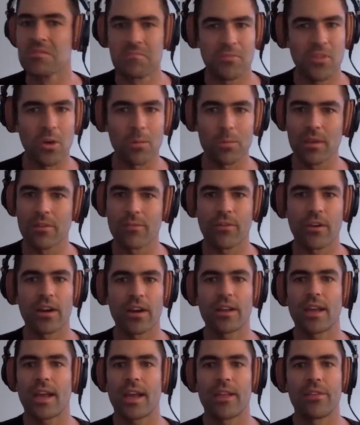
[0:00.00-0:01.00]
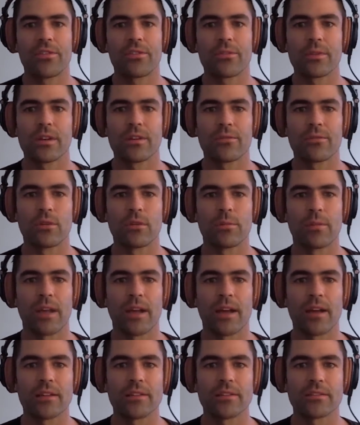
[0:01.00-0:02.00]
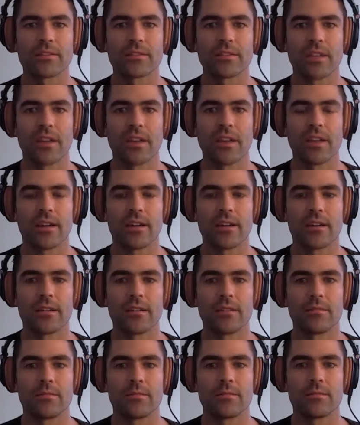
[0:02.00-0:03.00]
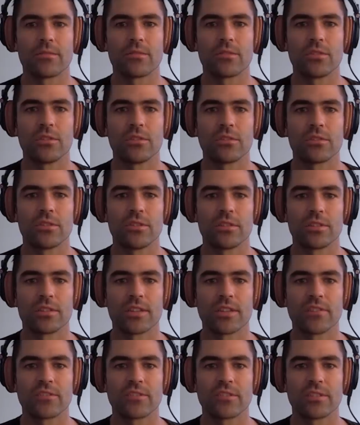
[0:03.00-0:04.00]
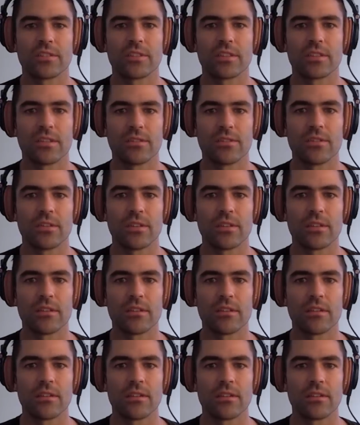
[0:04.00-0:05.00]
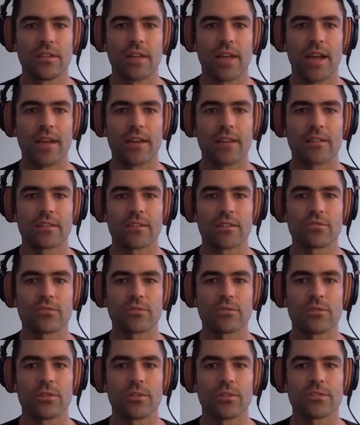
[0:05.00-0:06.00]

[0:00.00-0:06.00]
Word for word: Don't be afraid to add 3 or 4 pounds to your tension to give you the little added control.